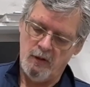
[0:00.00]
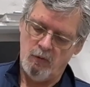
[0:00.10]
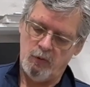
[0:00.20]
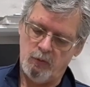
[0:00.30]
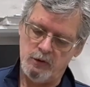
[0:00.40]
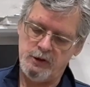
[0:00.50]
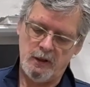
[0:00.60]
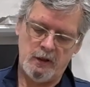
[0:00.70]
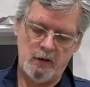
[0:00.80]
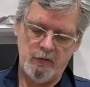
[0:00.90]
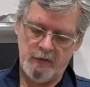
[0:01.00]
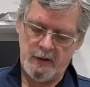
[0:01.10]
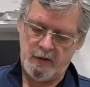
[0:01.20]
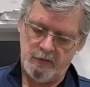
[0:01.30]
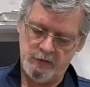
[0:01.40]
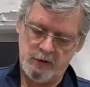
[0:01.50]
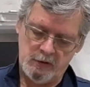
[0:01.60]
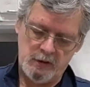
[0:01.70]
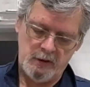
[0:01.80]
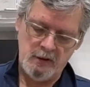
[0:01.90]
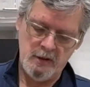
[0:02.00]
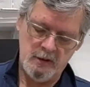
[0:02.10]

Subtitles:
when we're setting our valves, okay.